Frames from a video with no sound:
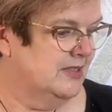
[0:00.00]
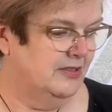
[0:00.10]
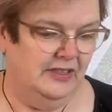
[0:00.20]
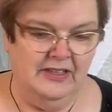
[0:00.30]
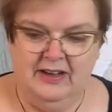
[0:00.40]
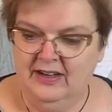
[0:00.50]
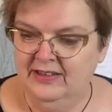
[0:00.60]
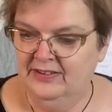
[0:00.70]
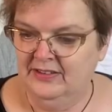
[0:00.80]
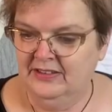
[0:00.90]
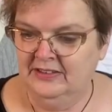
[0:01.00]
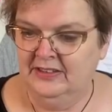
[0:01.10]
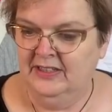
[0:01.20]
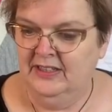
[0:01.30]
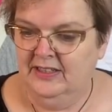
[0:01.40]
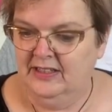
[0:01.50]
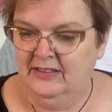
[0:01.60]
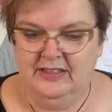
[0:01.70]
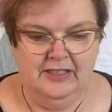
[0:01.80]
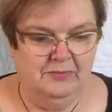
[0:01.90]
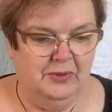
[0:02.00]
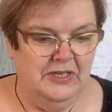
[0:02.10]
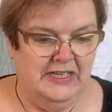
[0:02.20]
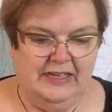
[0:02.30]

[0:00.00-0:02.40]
You can either print